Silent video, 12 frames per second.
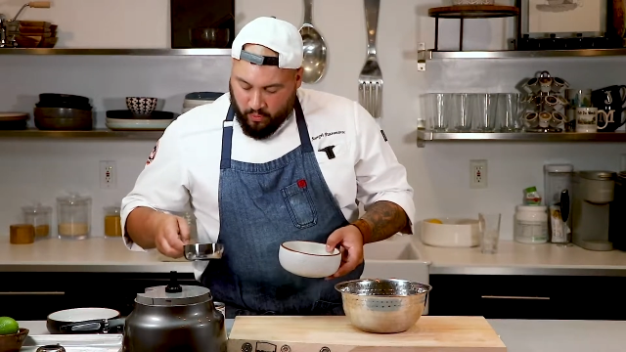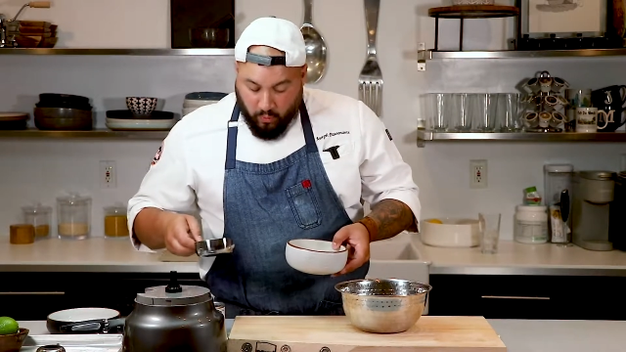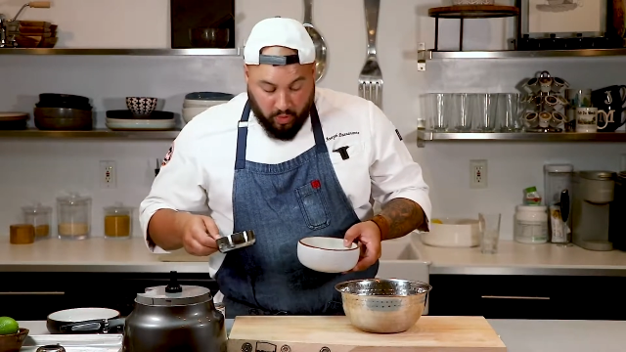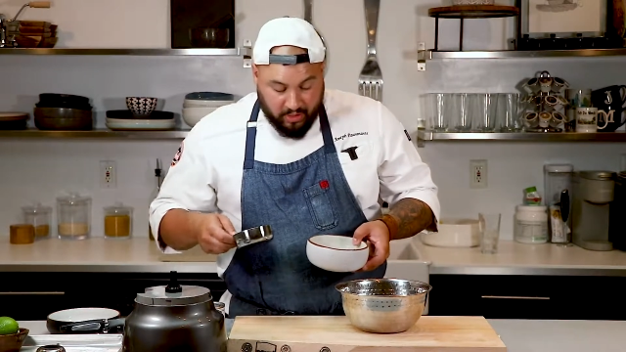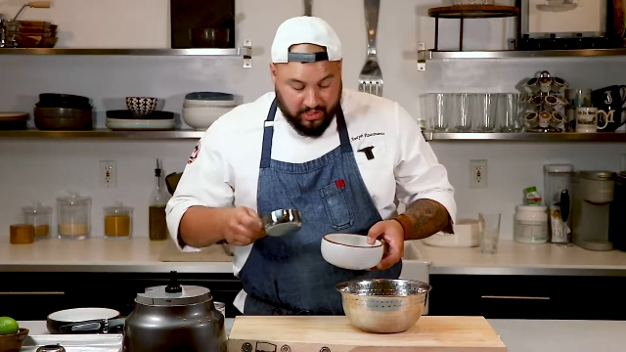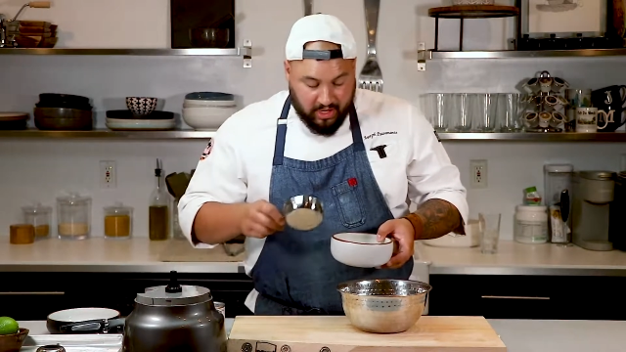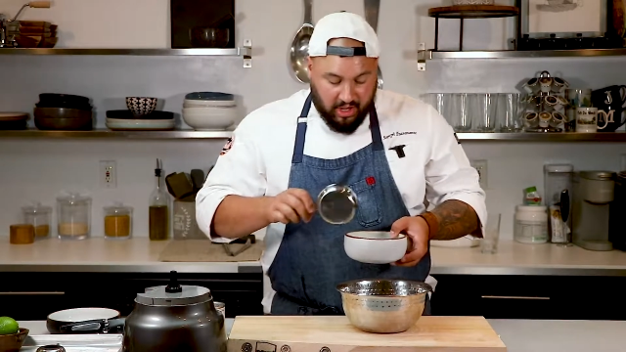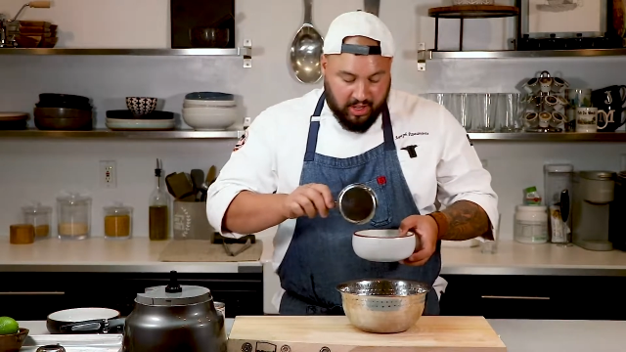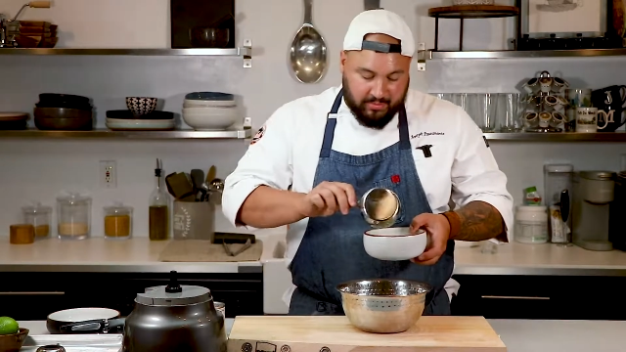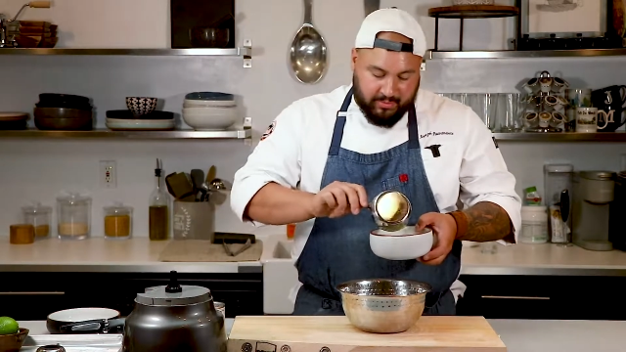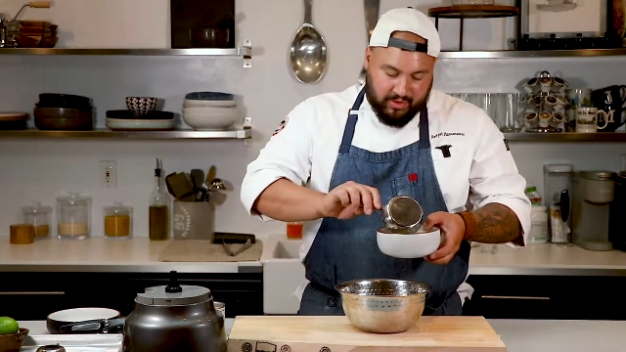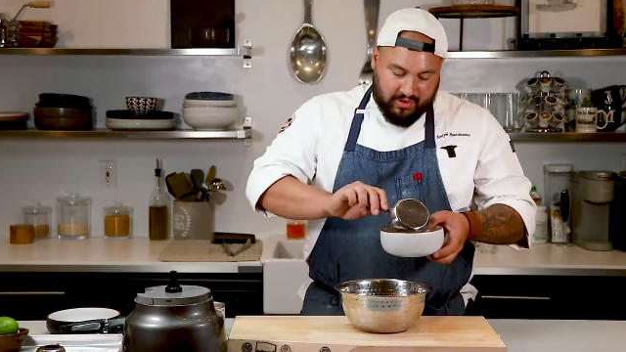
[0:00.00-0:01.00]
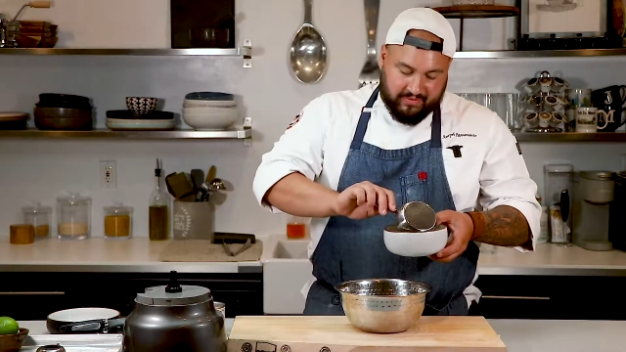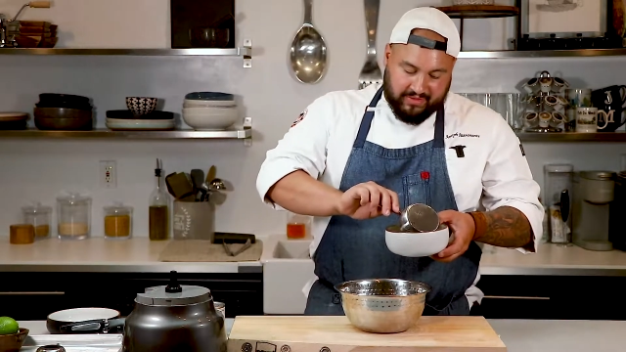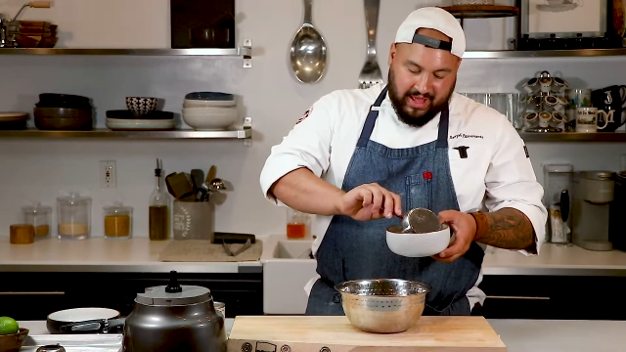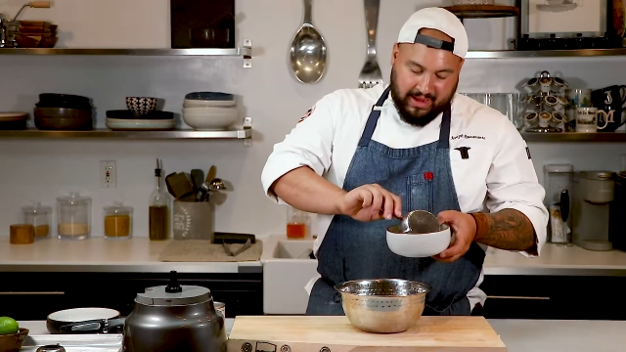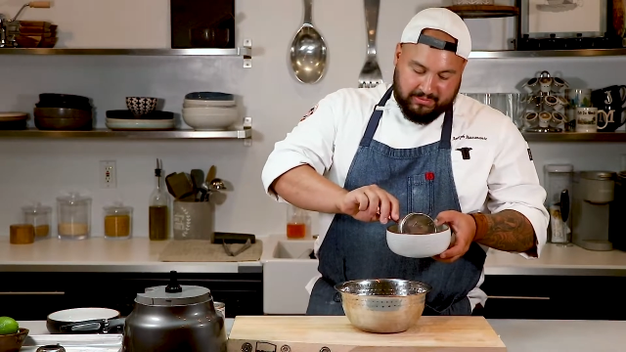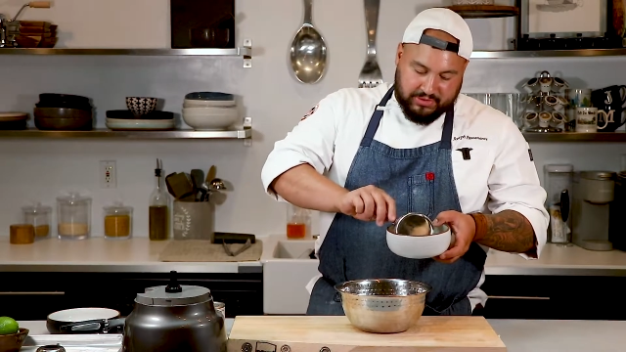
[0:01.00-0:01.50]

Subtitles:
1 cup of lime